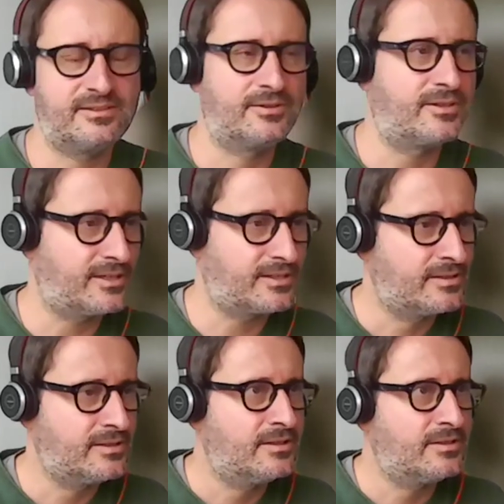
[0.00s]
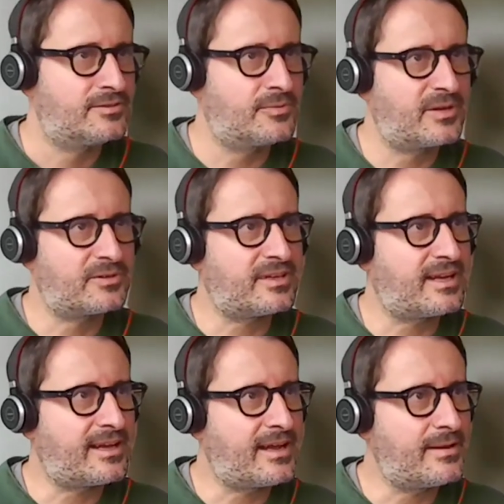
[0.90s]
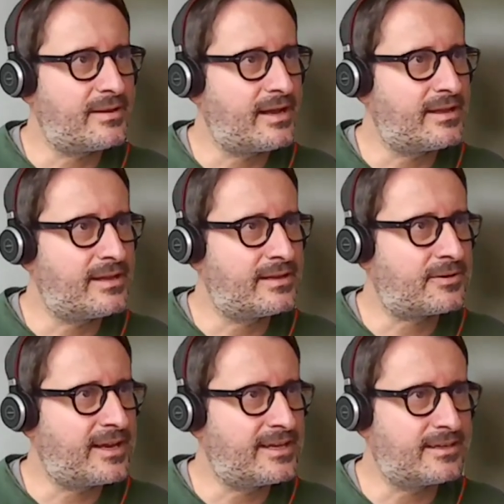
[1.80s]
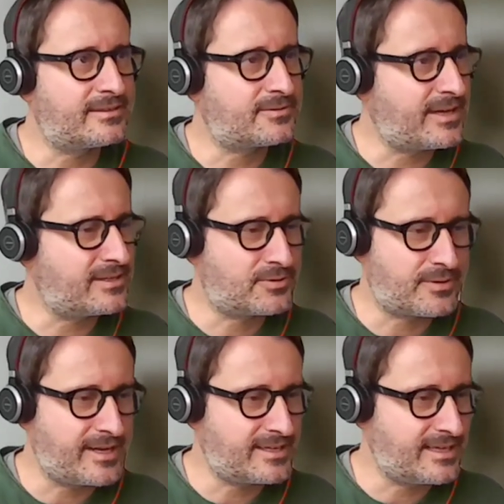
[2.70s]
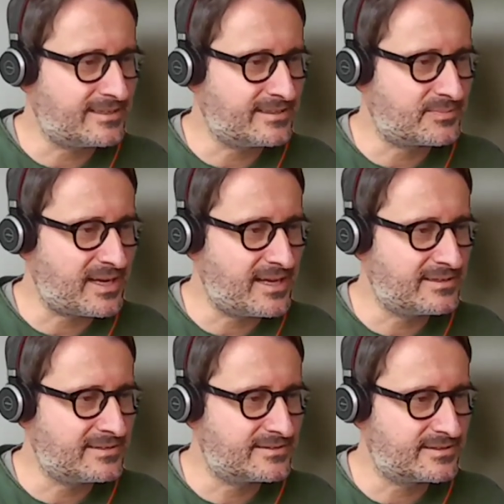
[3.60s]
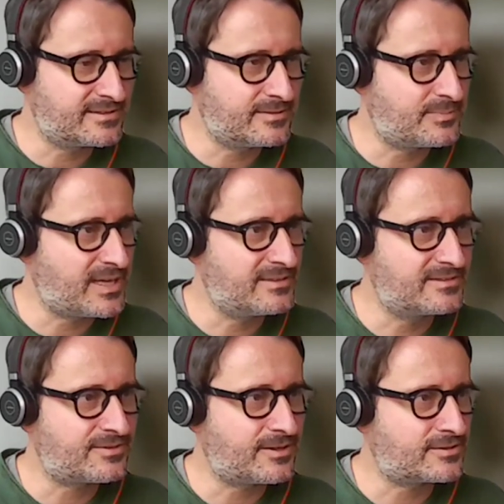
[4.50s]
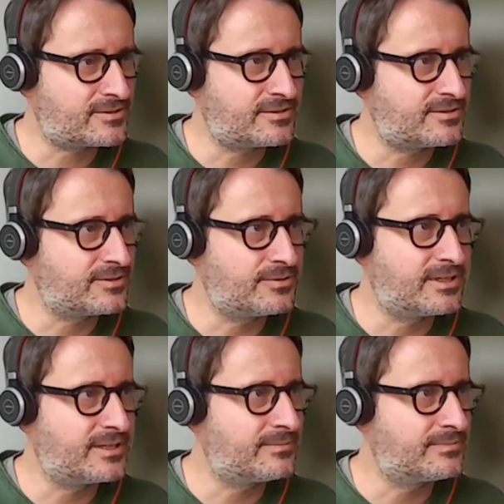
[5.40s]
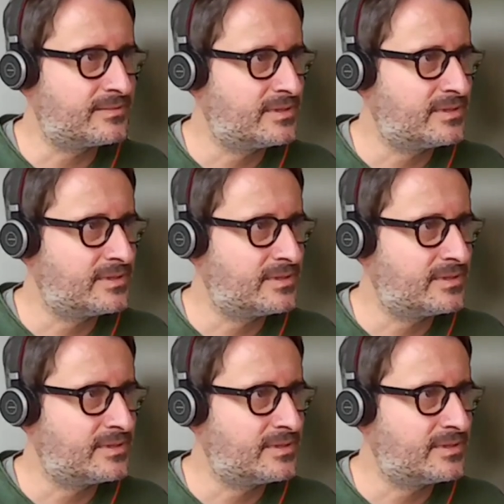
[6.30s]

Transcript: okay. So because like I try to create like these plans, plan structure. So